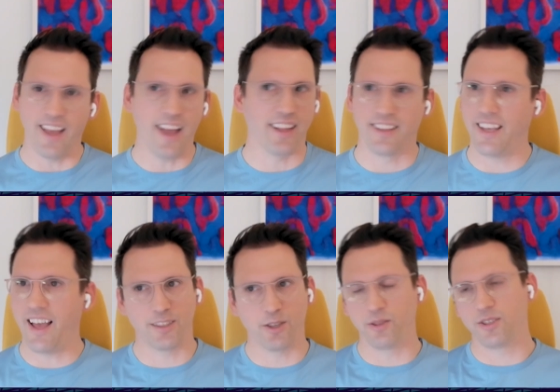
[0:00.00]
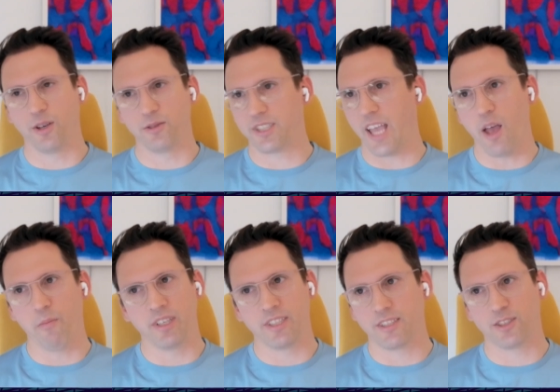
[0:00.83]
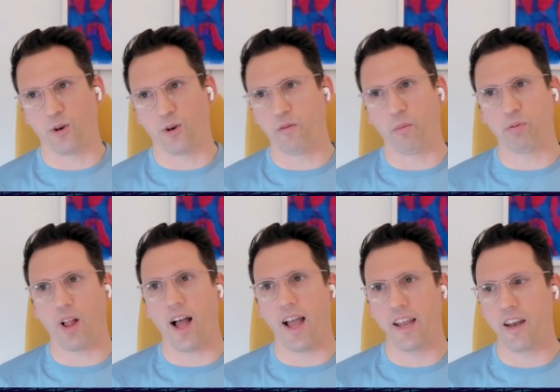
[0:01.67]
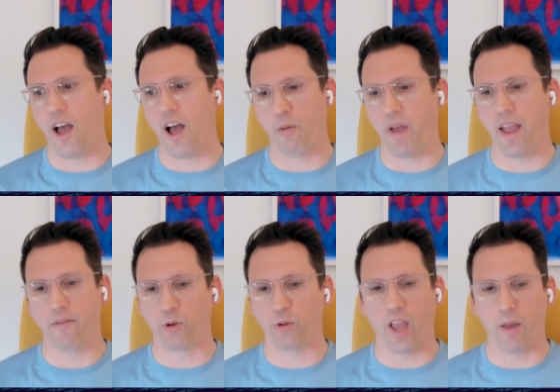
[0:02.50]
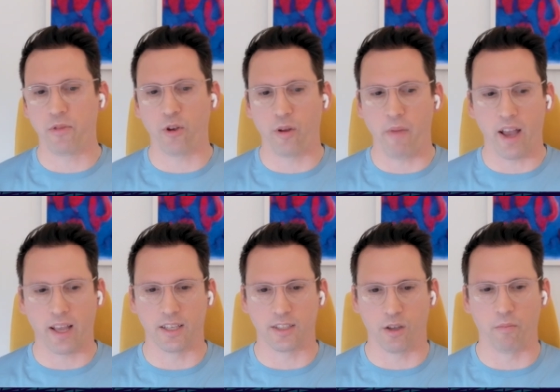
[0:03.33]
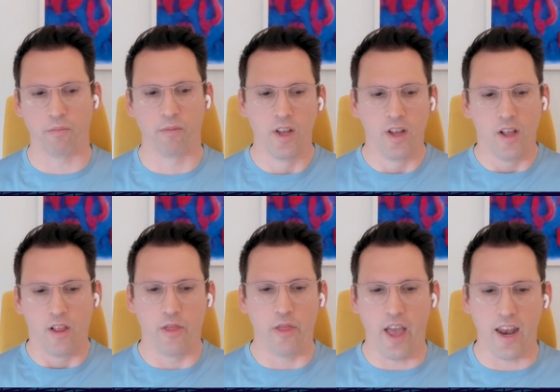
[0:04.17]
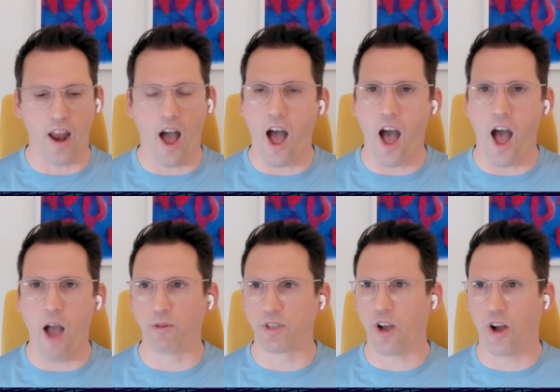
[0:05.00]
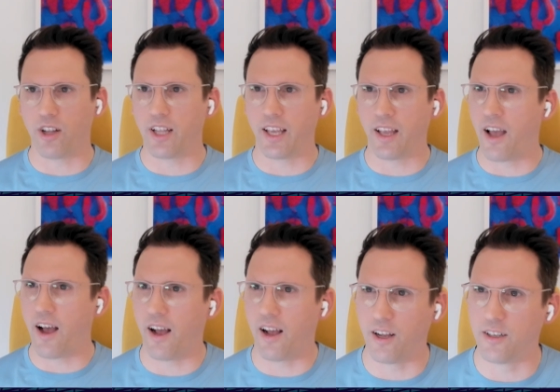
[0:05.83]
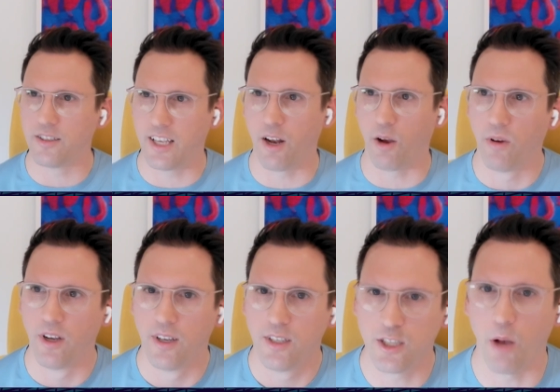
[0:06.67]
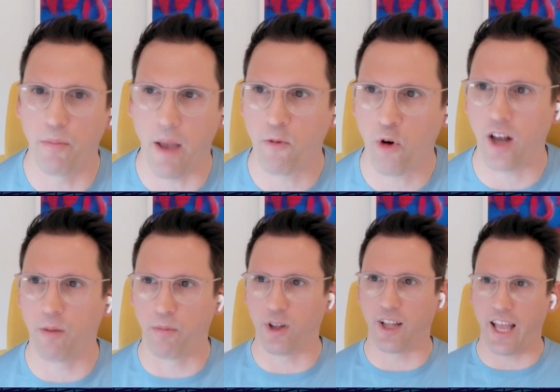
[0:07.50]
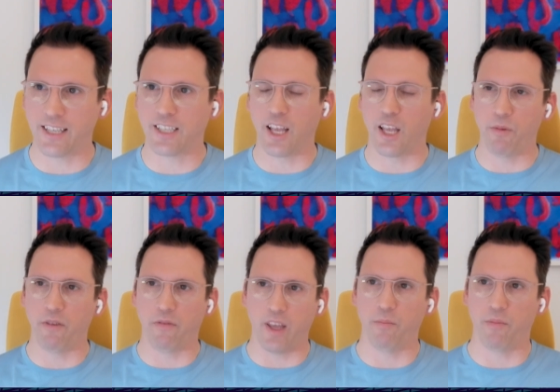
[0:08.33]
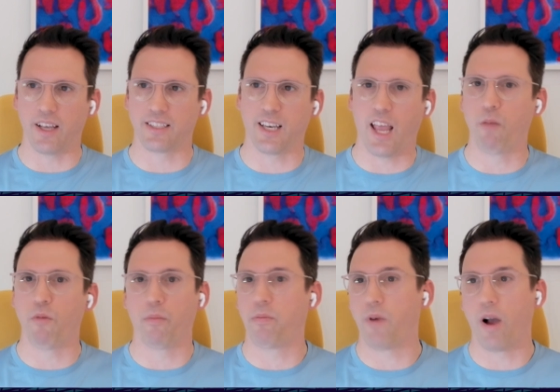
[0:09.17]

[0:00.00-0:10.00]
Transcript: Yeah. So SCAM is a sort of applied behavioral game theory mechanism that I was calling, subgame credible anti-MEV because it came up.